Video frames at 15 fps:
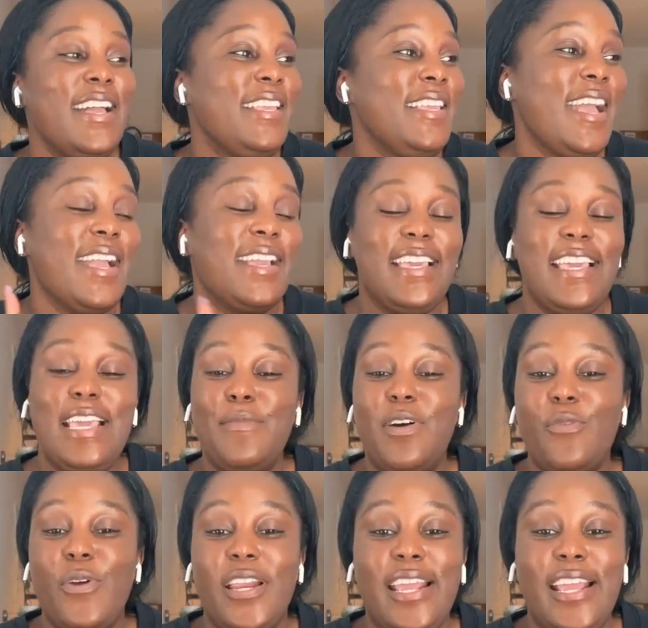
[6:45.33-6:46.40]
you had chemo
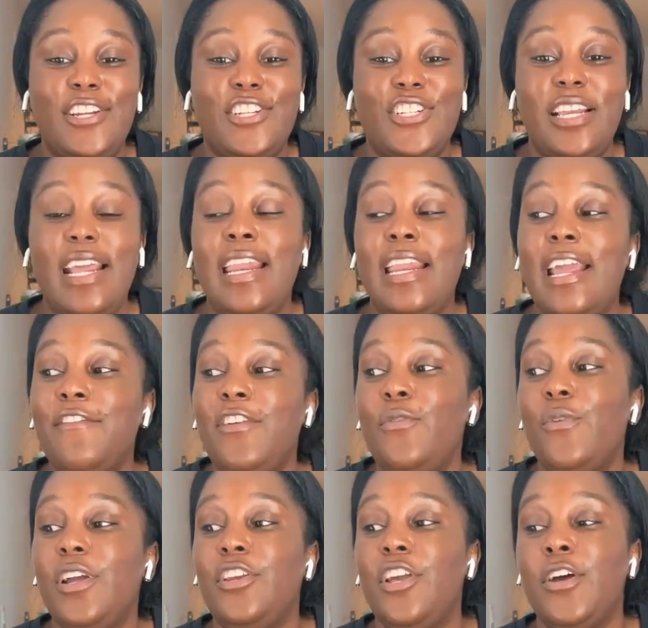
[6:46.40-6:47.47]
radiation, and
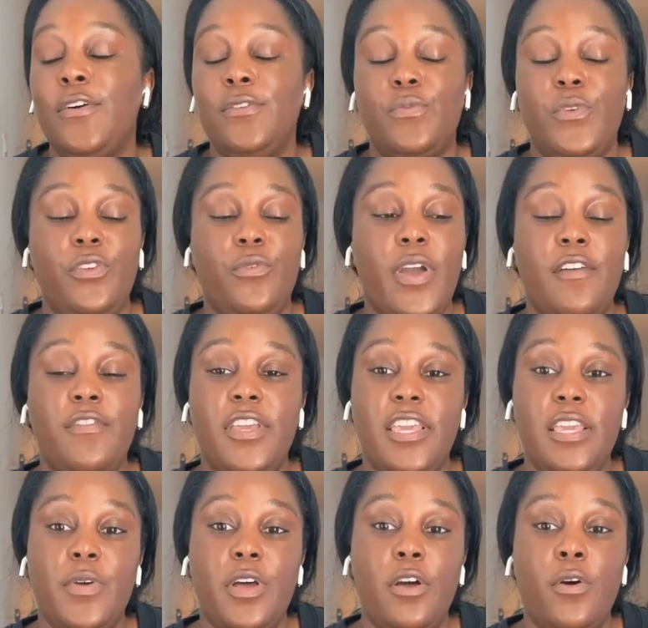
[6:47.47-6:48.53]
everyone knows when you have
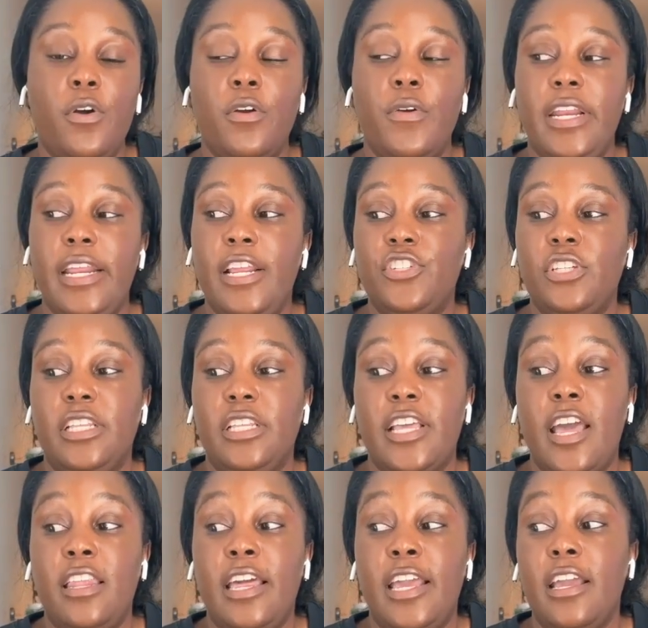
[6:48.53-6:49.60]
chemo or radiation like
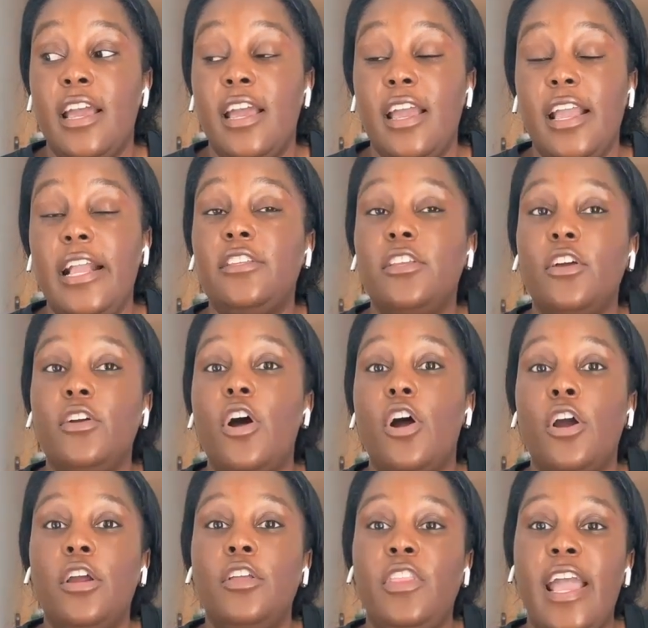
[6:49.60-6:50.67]
that, like it's a
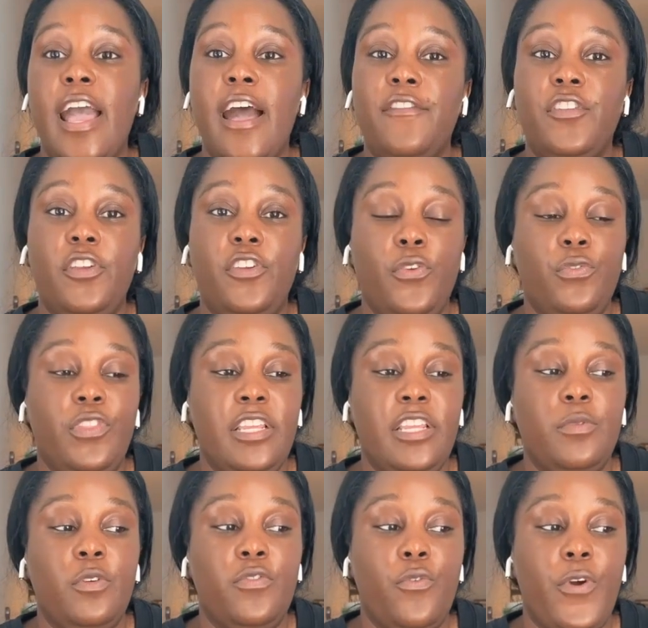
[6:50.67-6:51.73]
hard they have to do things
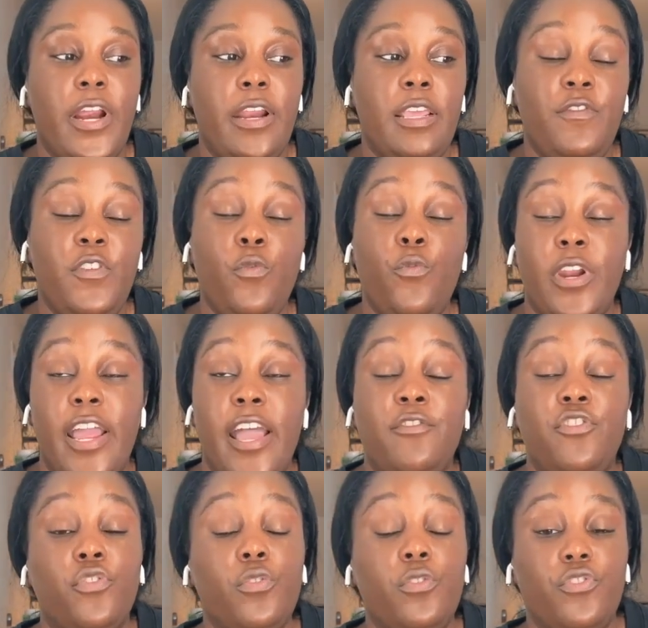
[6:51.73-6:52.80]
beforehand if you want to have
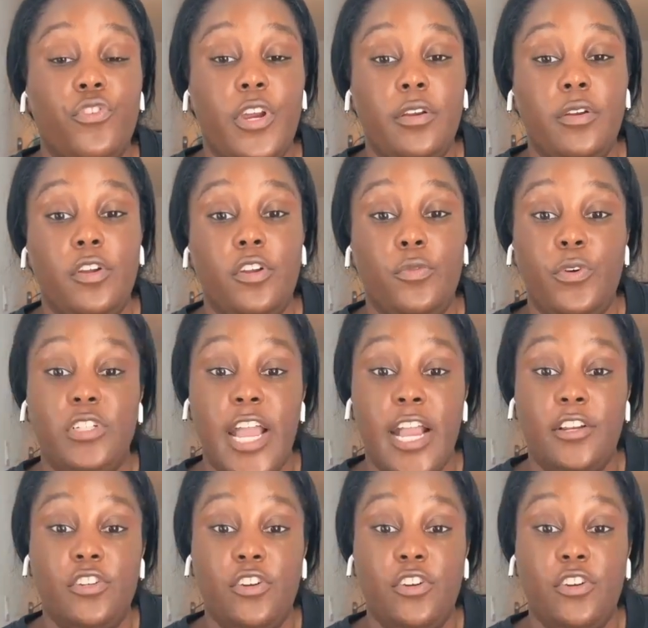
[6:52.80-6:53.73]
children to protect